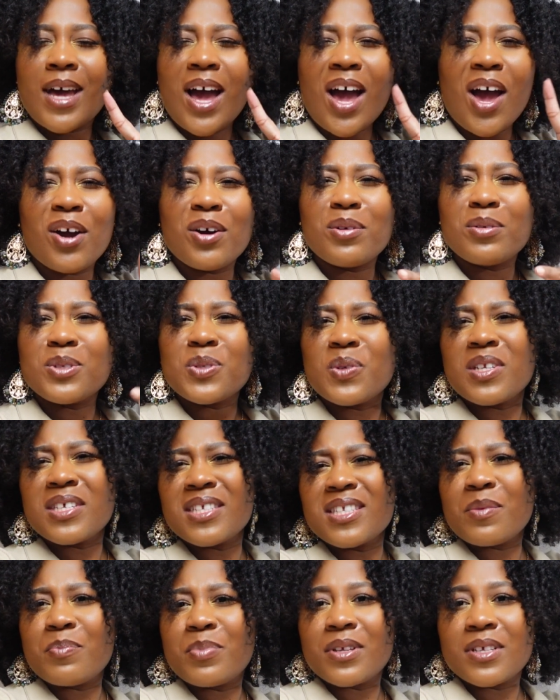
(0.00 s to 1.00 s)
I always want to
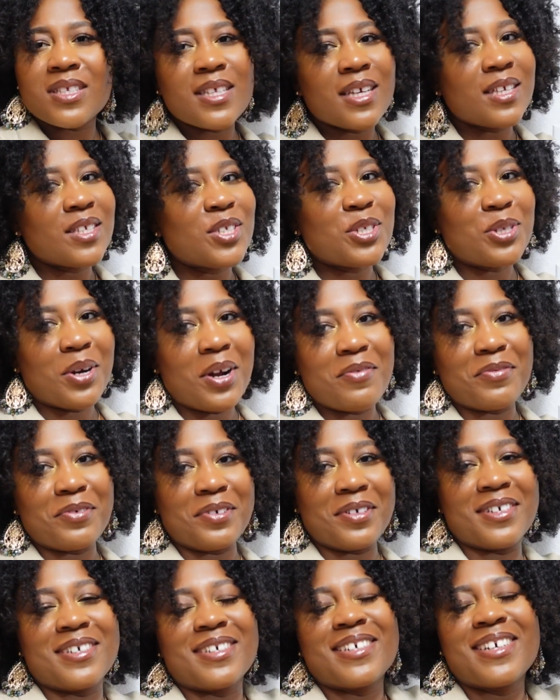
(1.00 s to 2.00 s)
say plus size
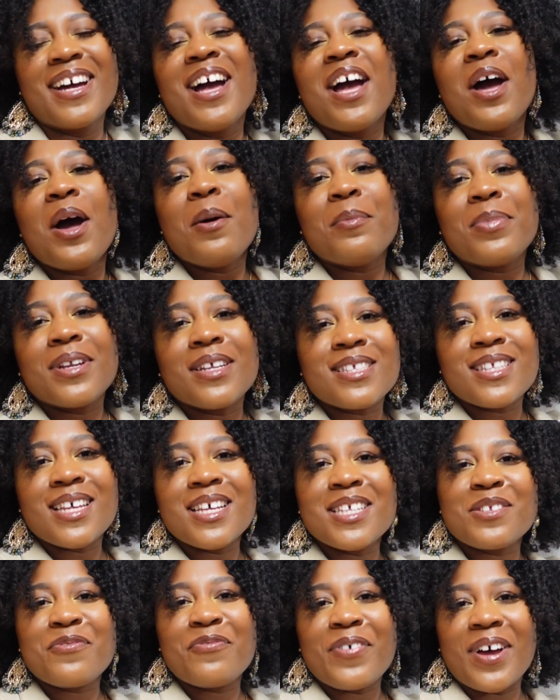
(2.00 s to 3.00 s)
travel, plus
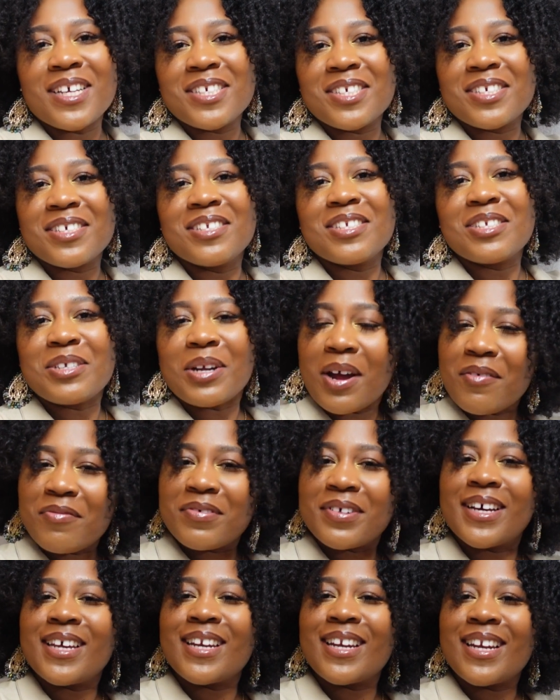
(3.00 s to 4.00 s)
size fashion,
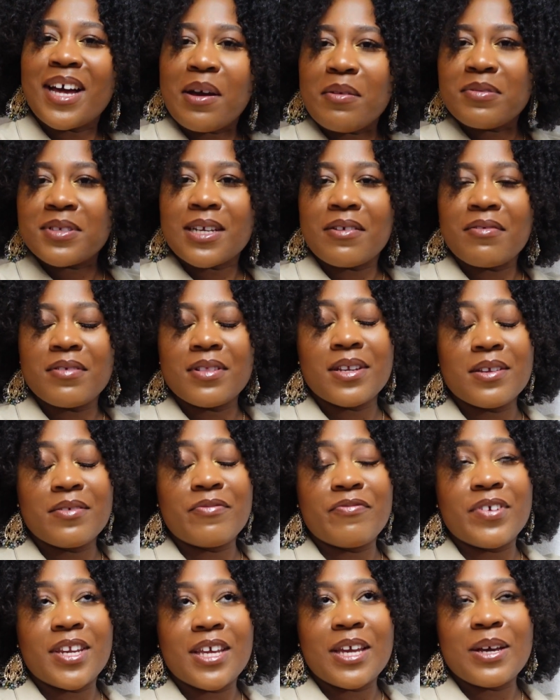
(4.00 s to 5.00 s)
travel, and lifestyle related
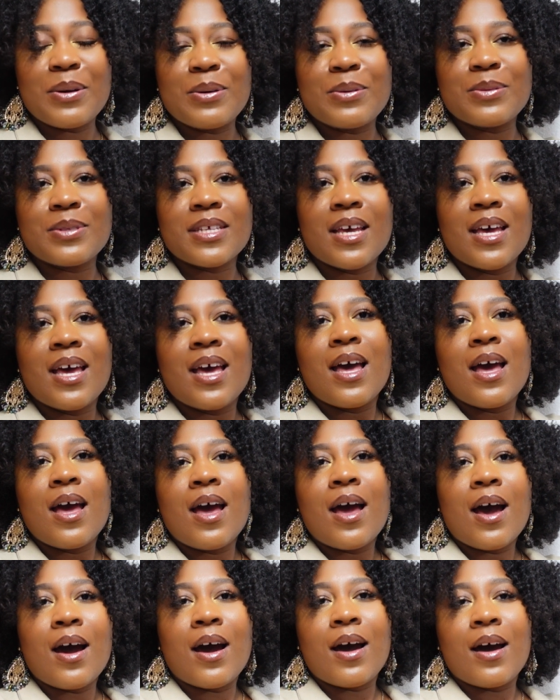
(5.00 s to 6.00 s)
videos.
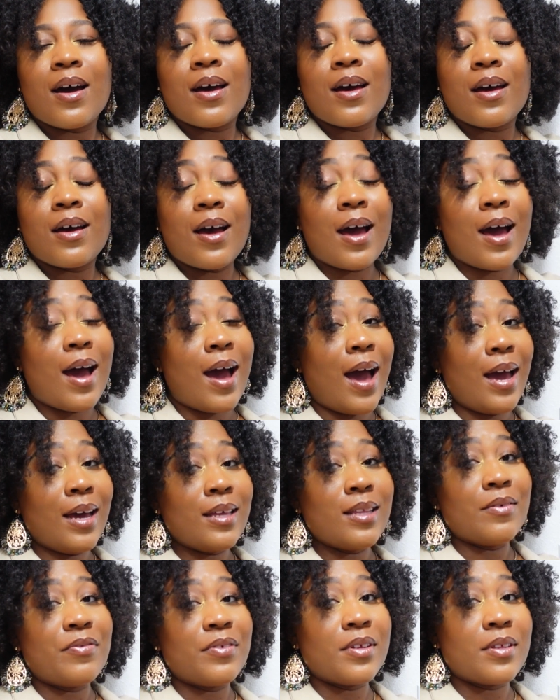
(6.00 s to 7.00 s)
I
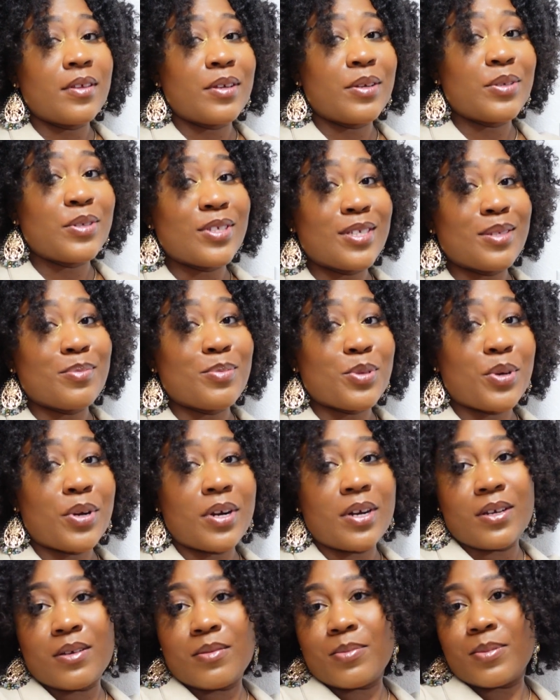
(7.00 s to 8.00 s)
definitely think you should
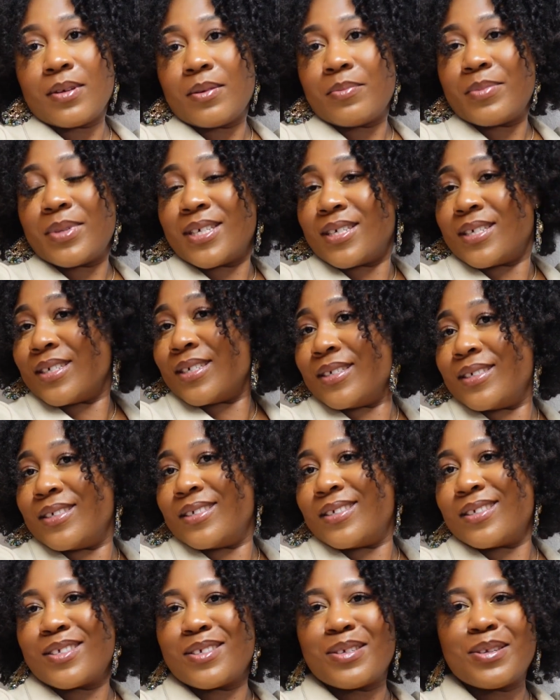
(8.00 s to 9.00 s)
subscribe
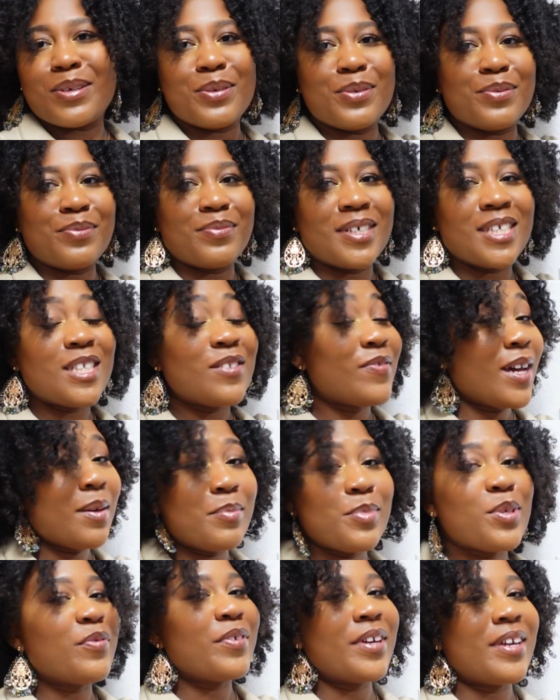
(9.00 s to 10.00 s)
because, you know, it's
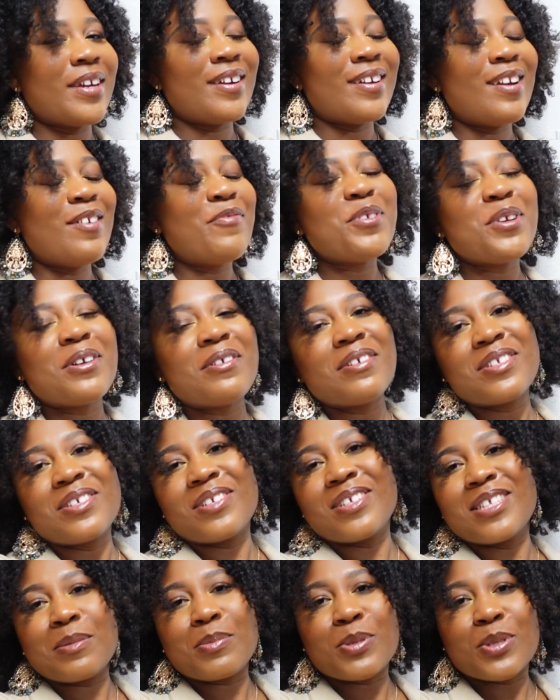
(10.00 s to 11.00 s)
vibes over here. If you're a
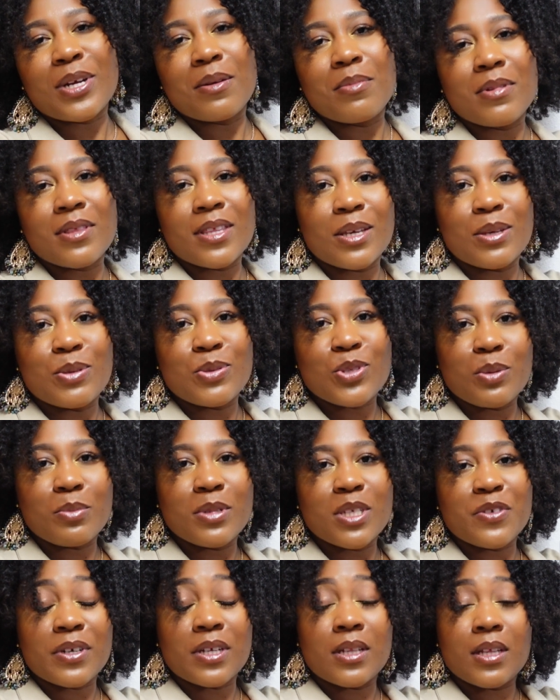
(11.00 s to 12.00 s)
returning subscriber, thank you so
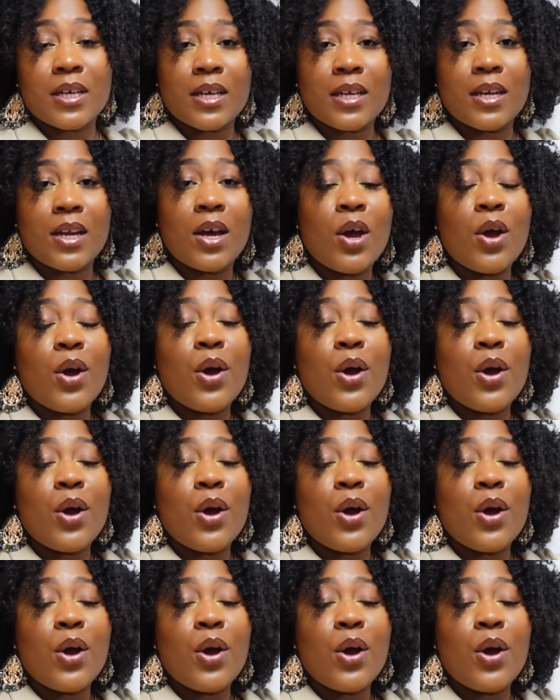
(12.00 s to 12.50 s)
much for clicking